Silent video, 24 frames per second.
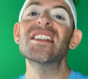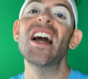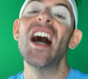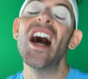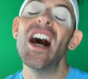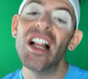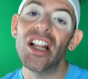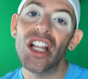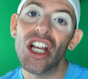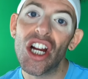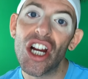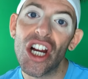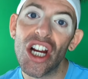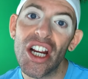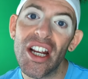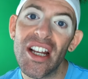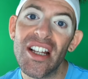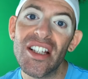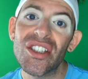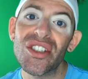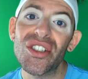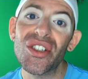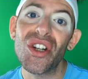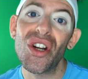color
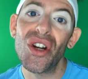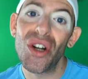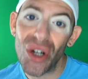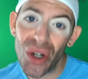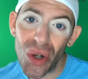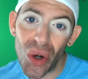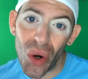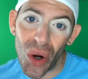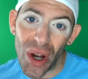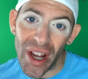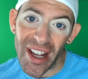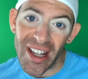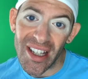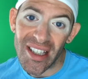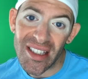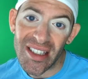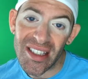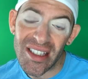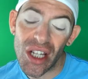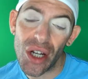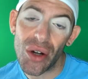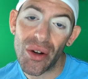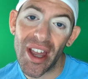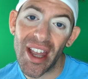is
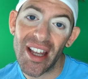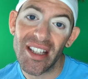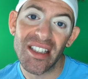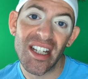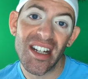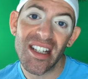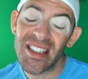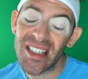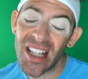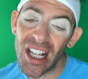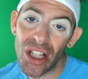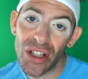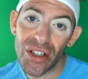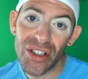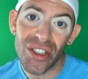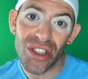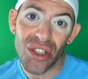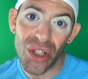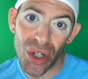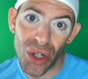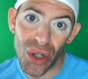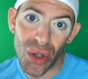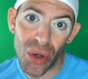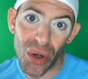turquoise, okay? Today's color is
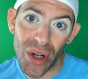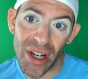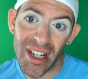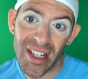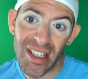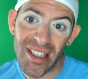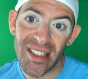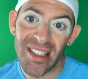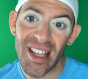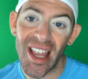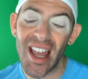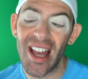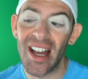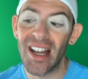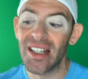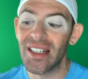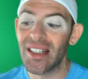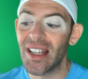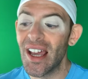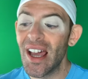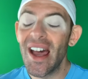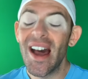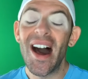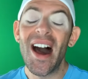turquoise
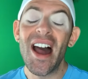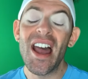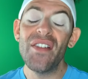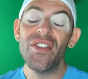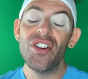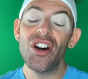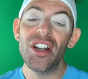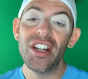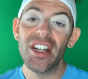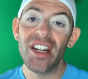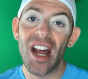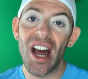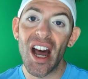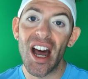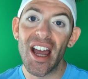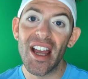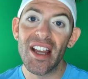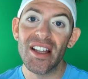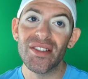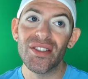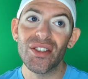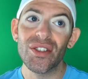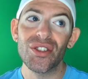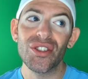and I have hooded
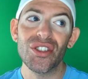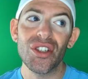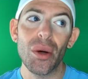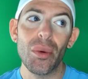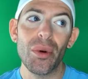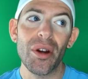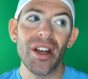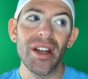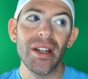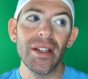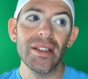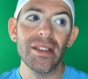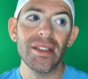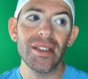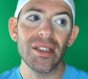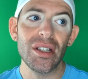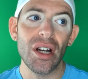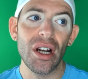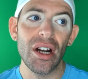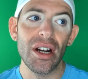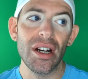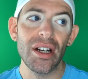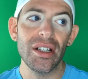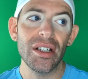eyes, so we're gonna
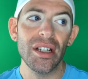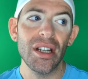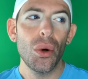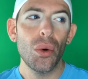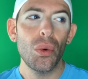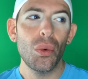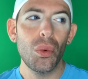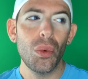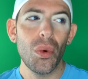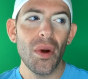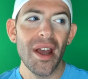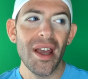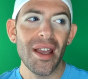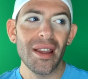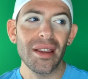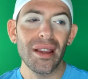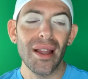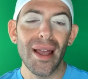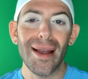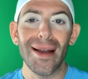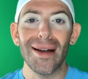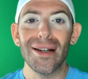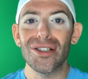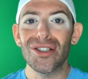start with
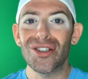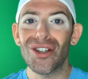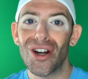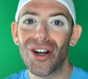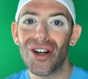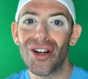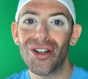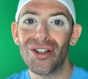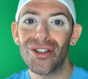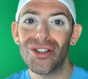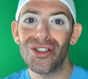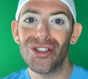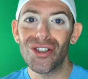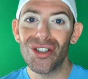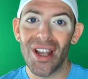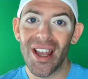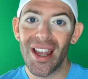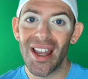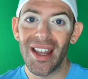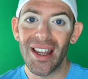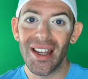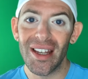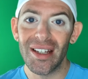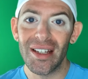like a darker
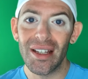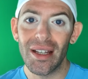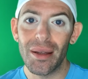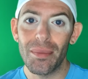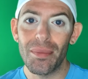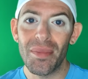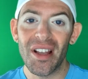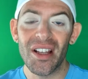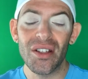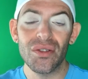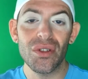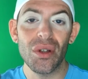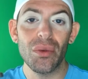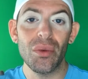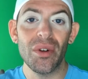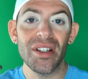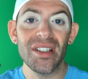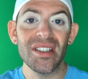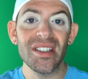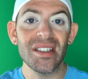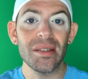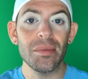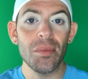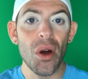shade because we wanna
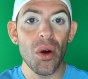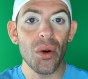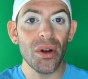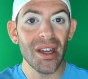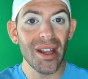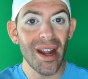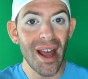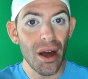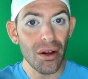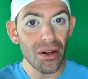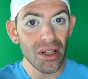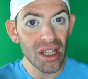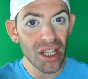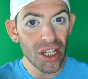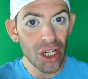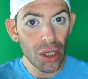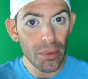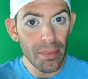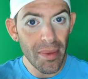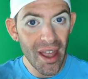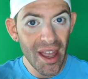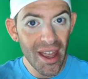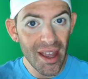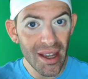smoke it out a little
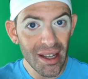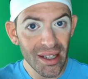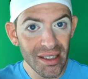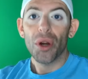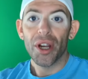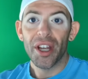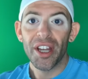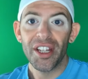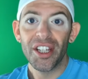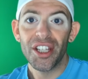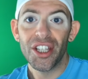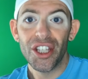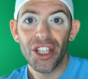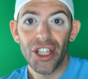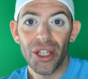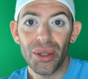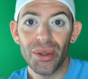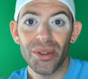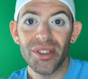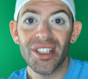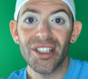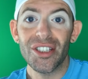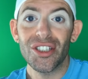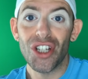bit. We're gonna
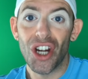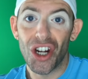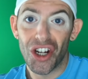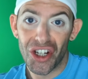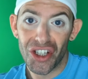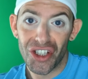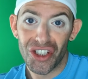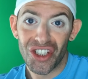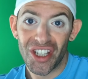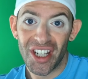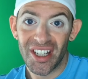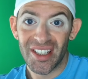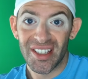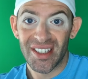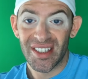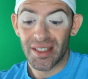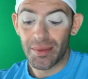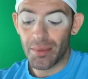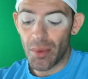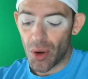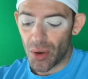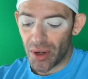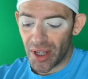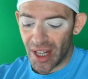use a darker shade to
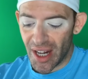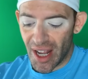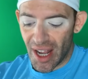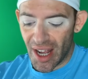smoke it